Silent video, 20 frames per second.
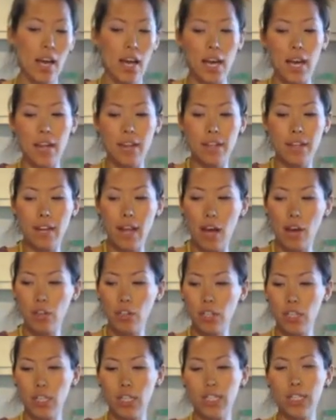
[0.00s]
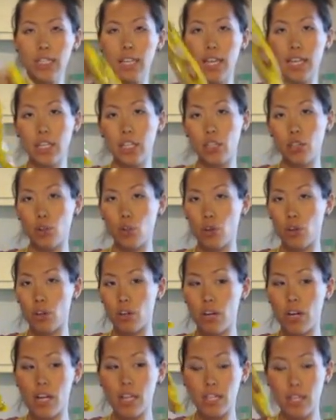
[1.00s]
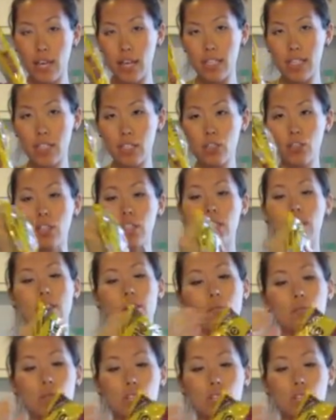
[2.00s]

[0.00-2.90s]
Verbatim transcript: And then now you're going to take your last ingredient,